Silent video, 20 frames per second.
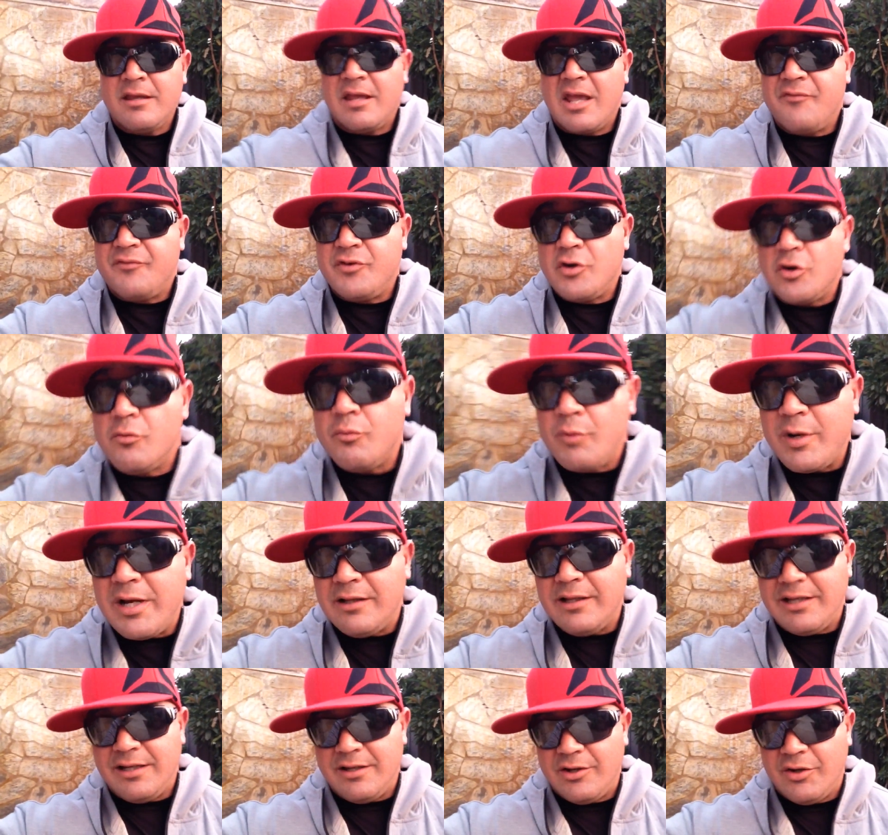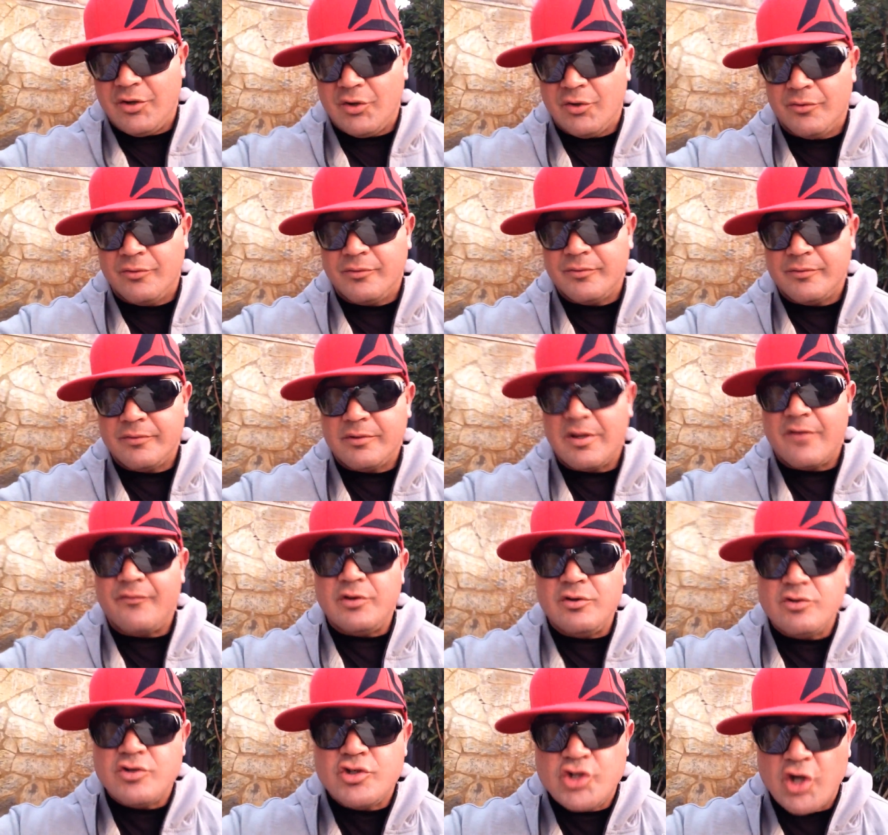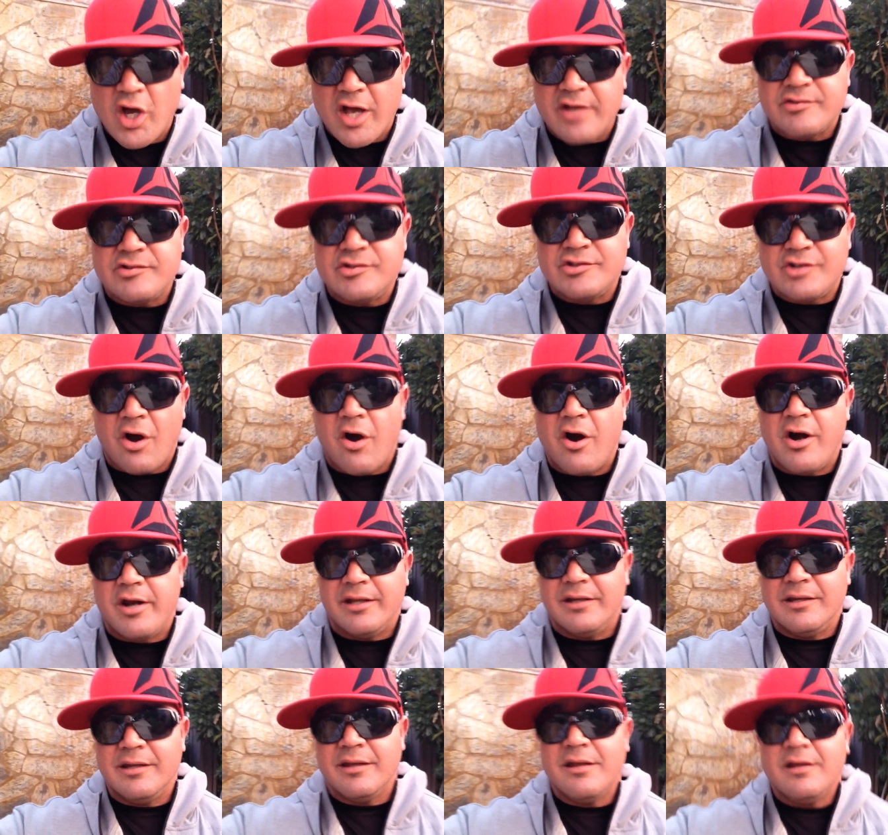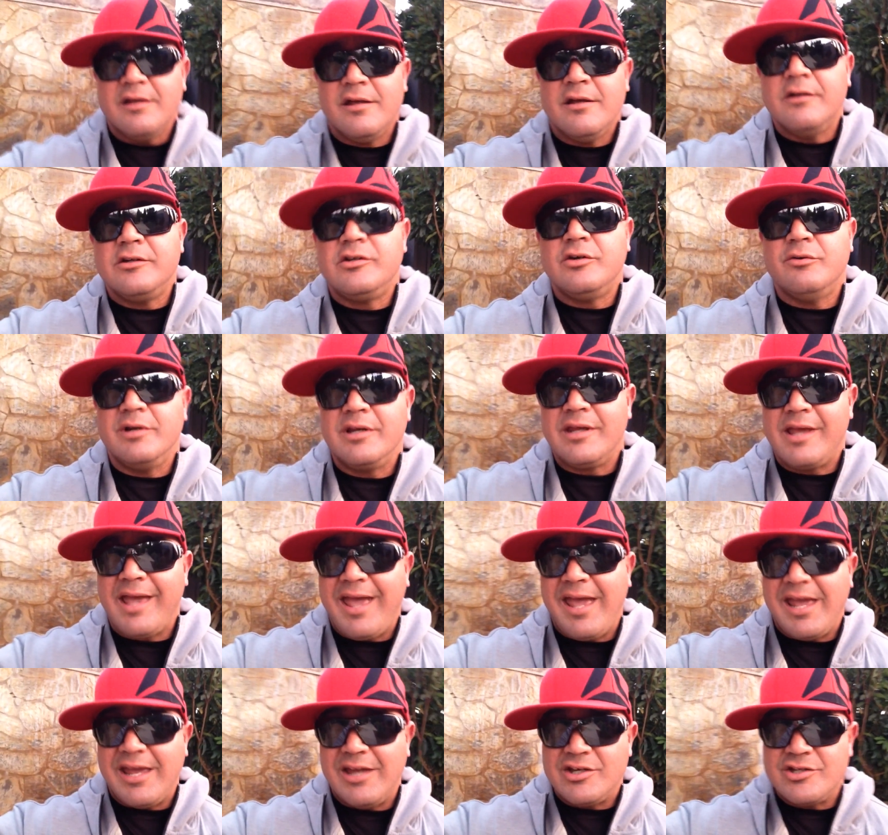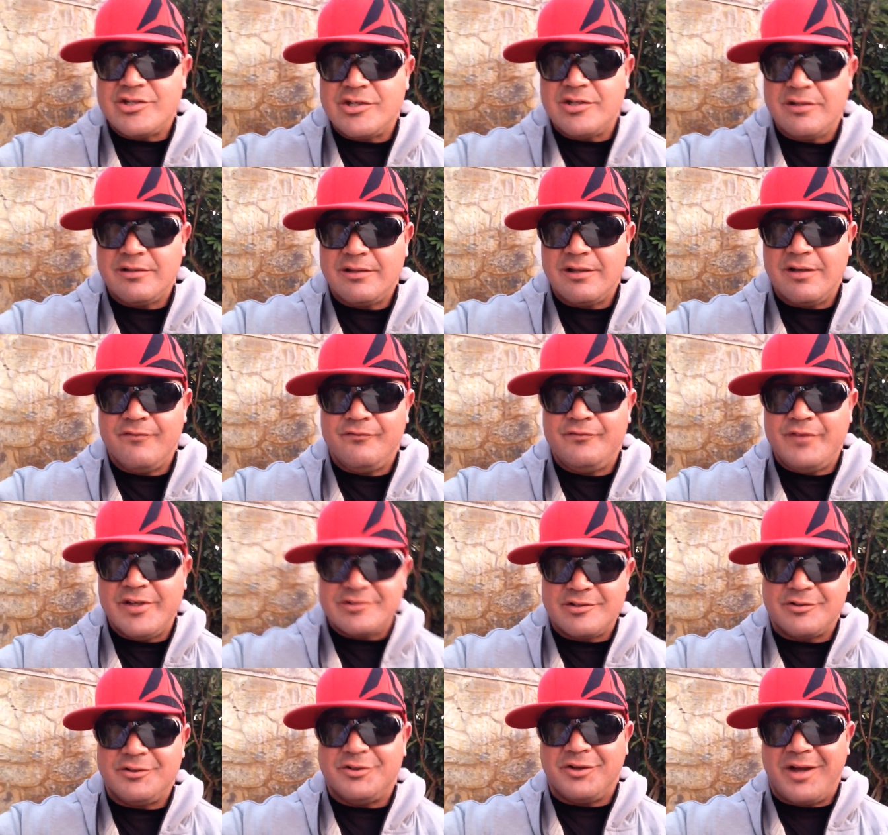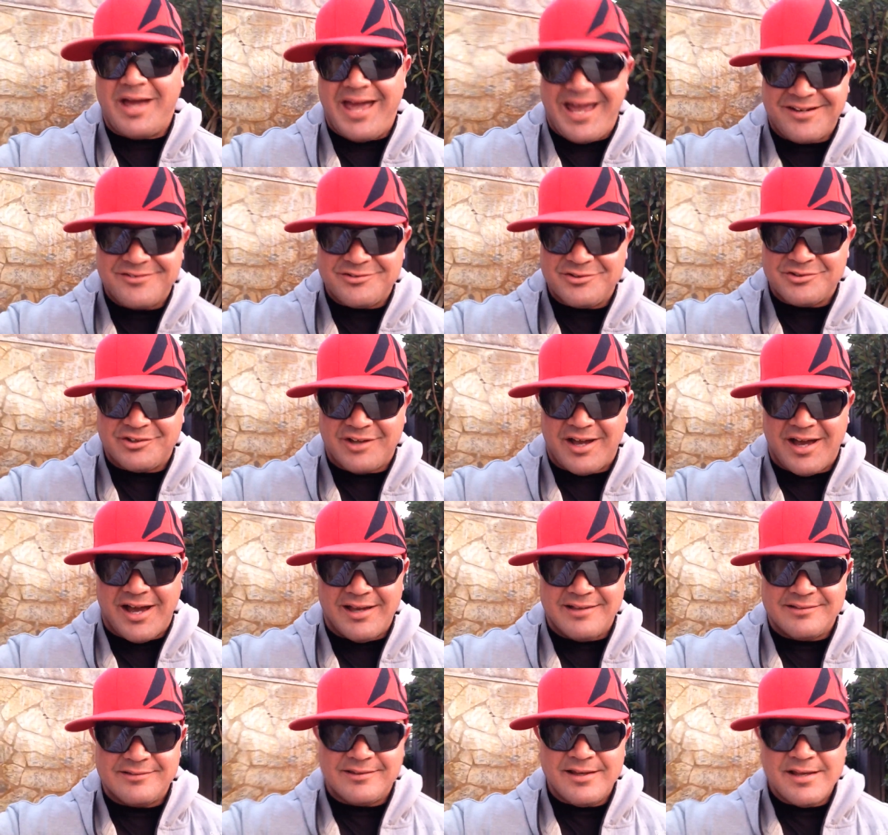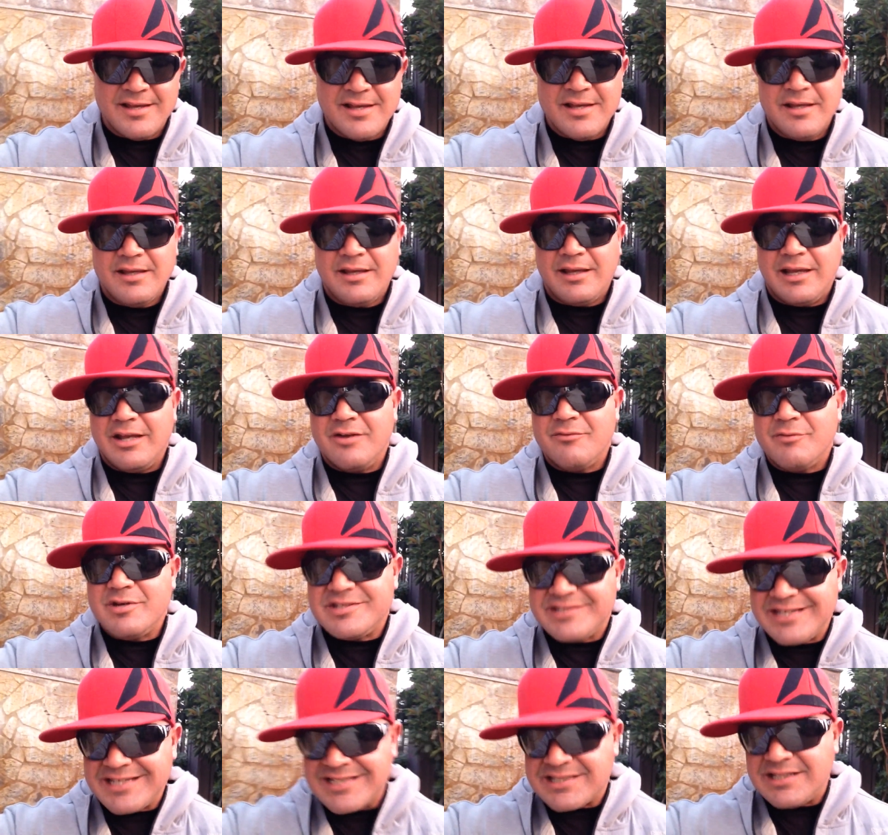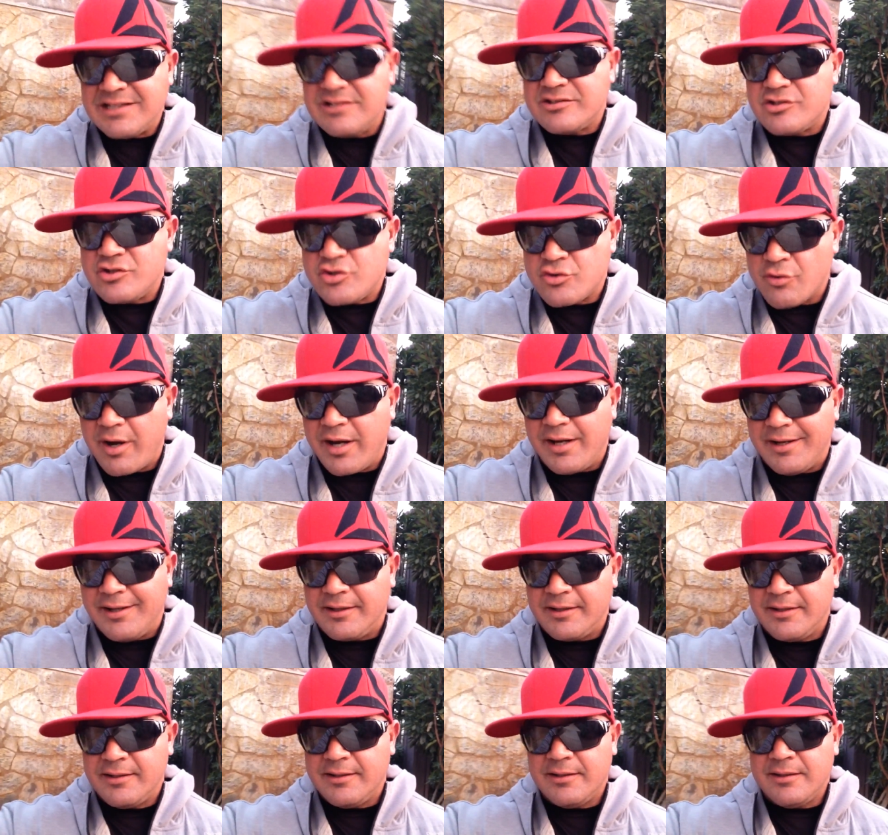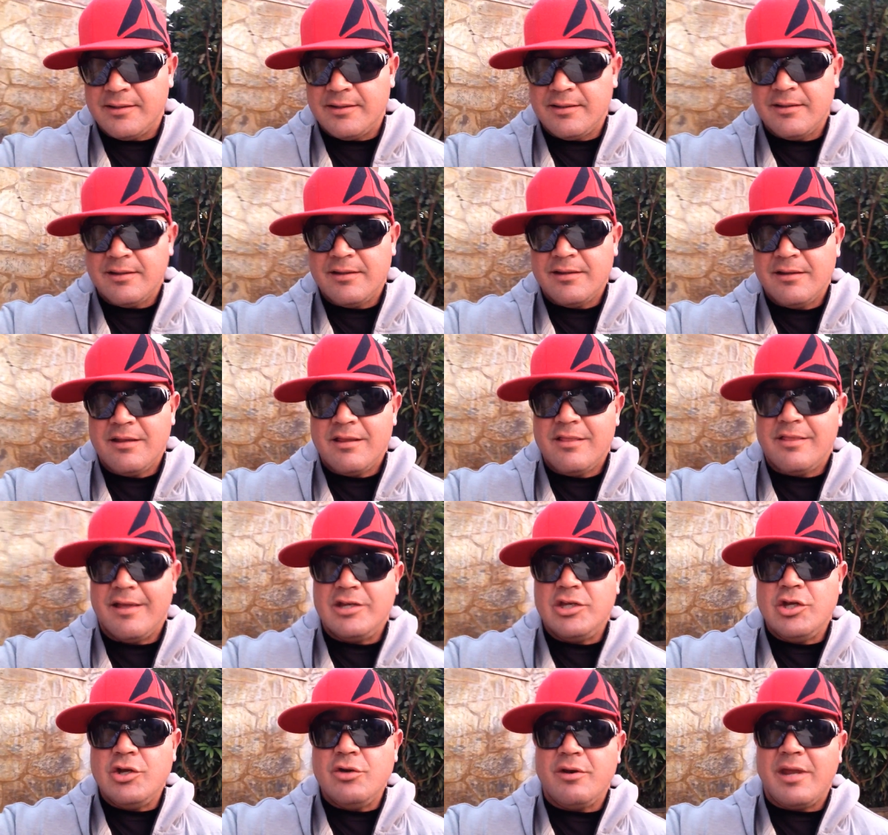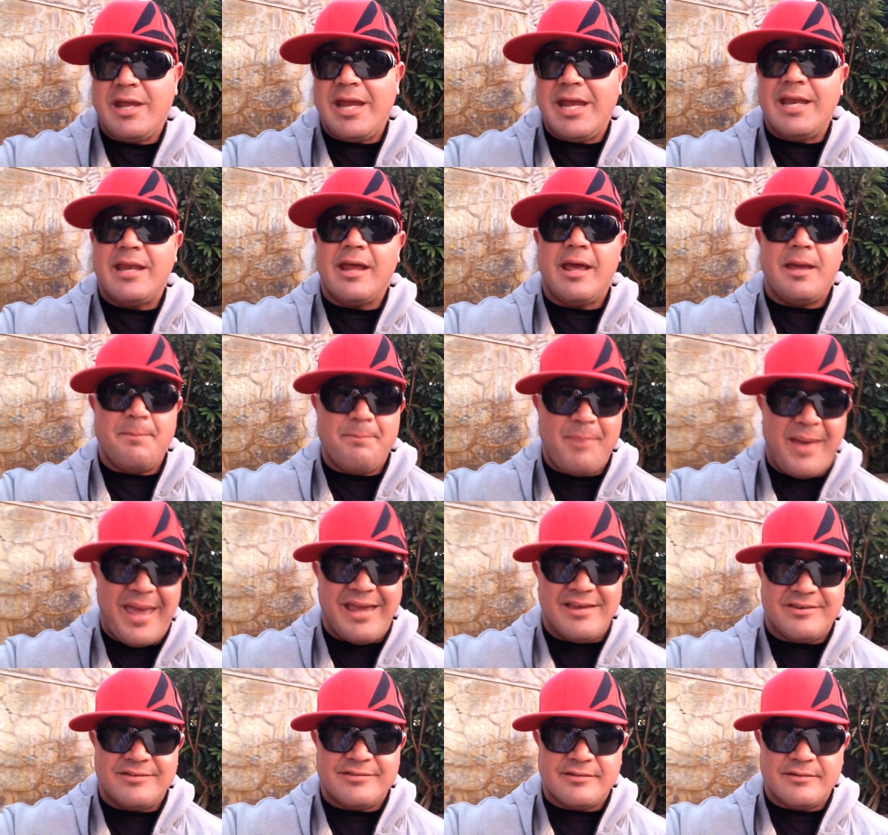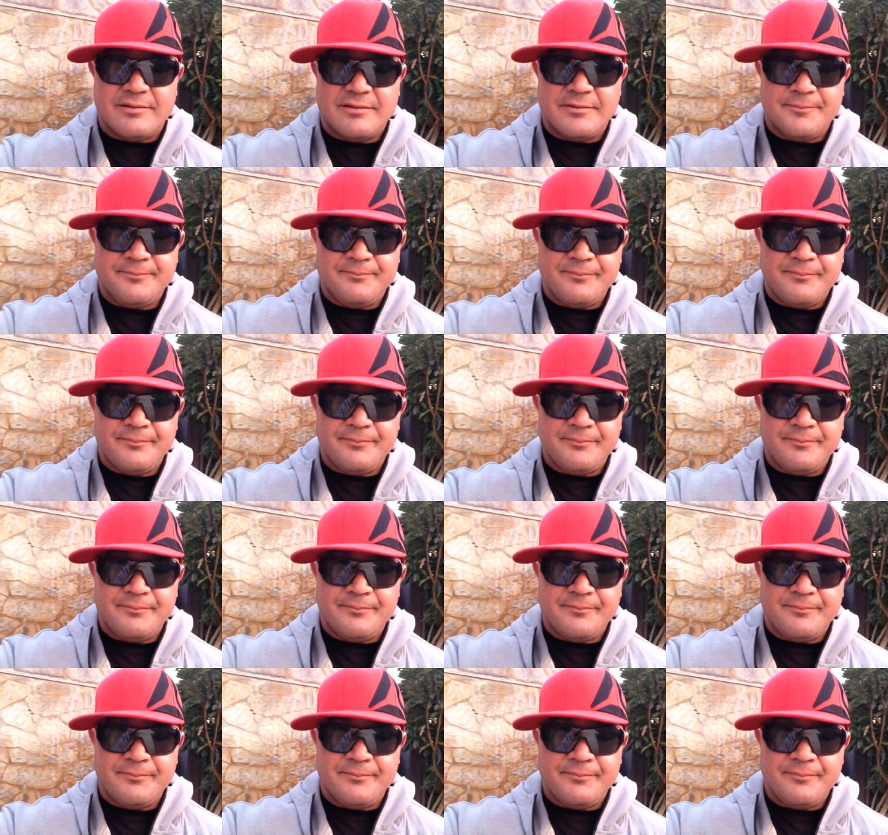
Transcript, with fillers: If you're really new, if you just started to engage in physical exercise, in resistance training, then you need a base.